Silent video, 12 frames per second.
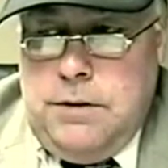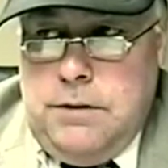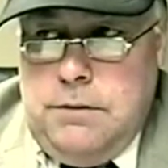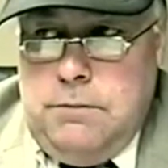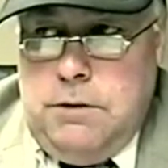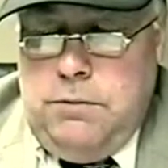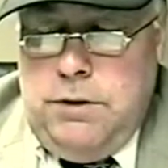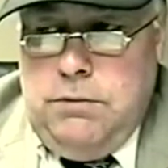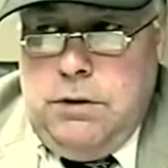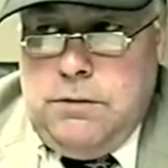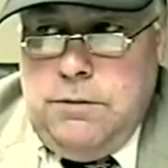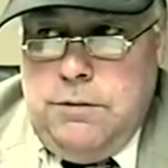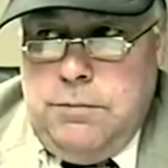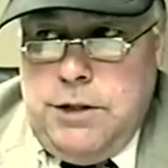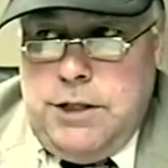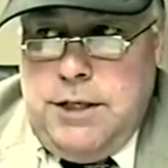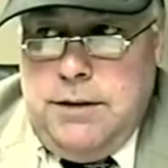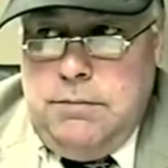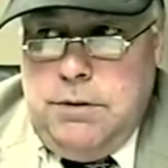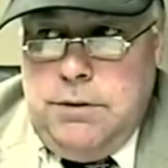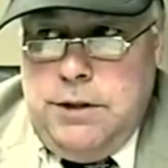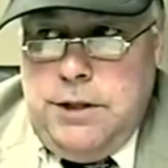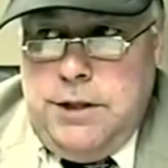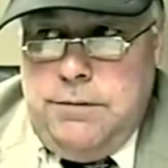when we worked with him in
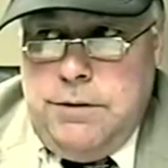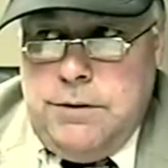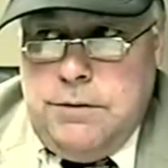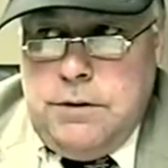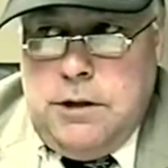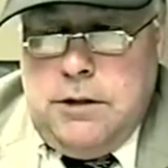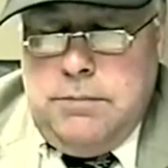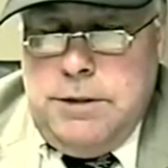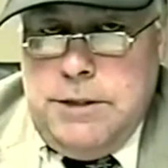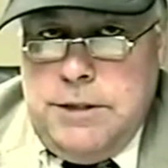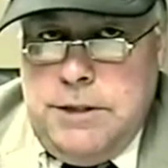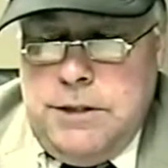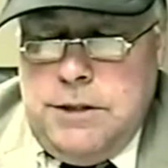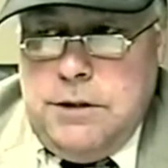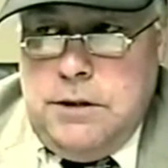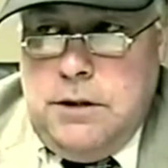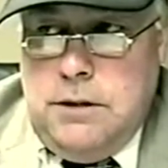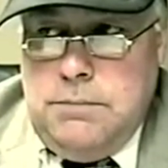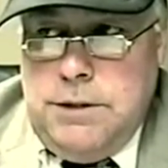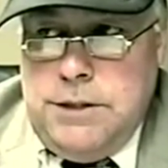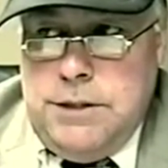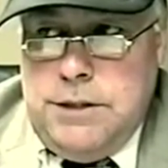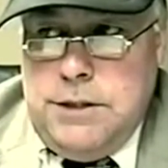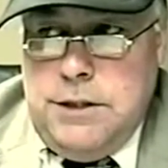Cambodia, he was all business, all
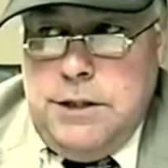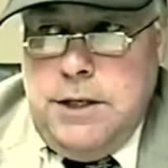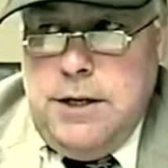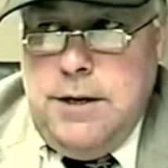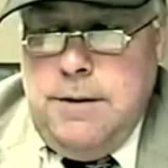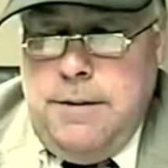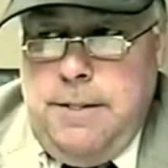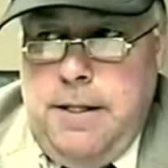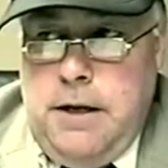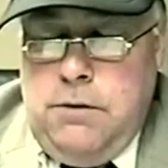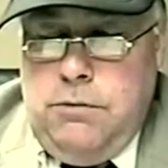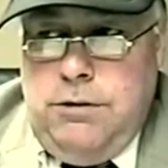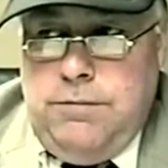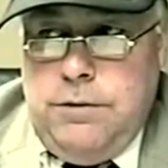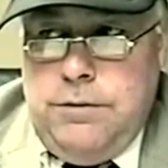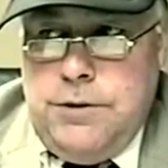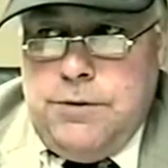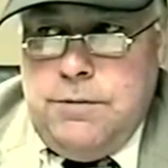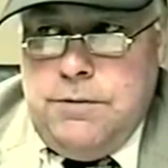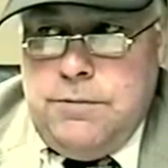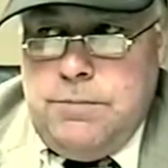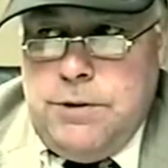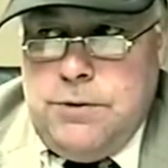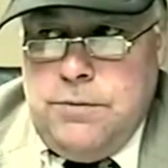business, and uh, we flew his Fifth
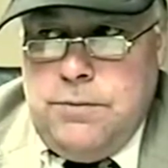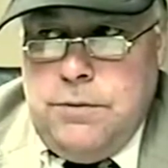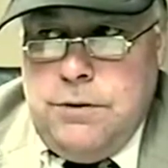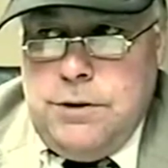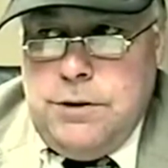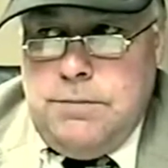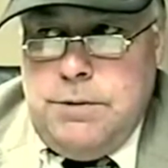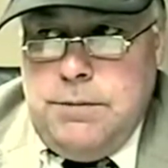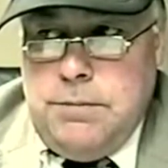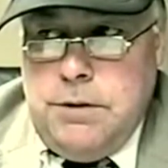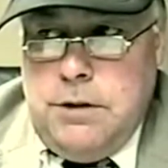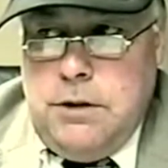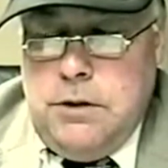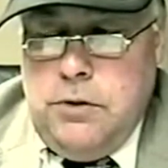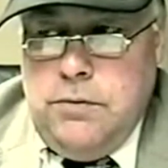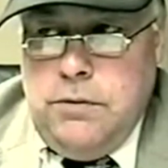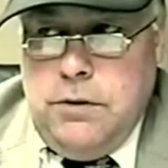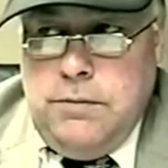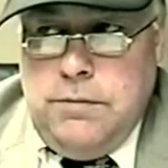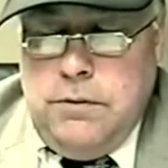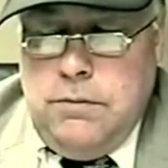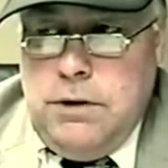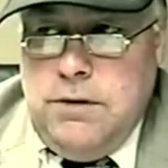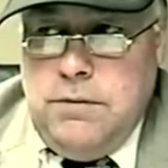Special Forces people all over for
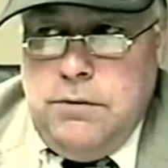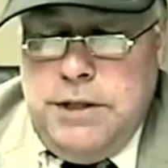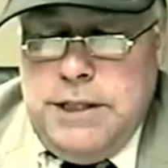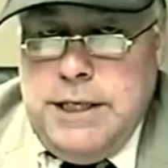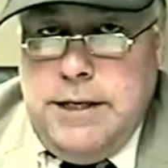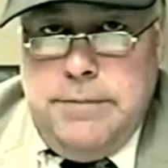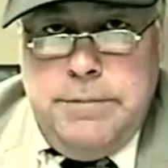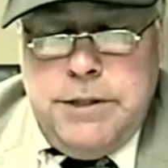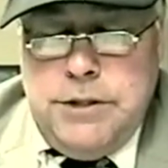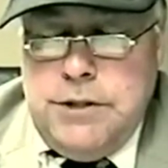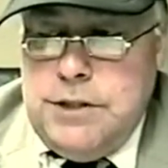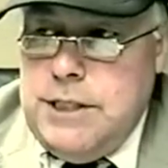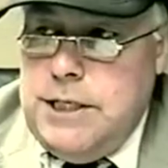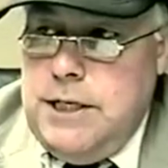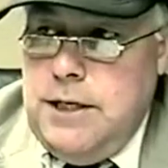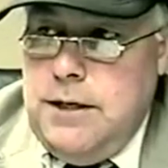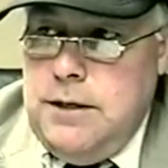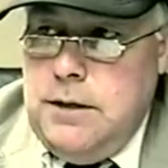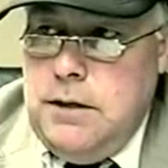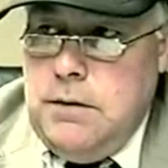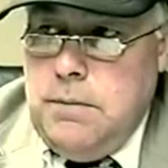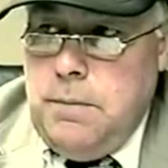whatever recon missions they had, and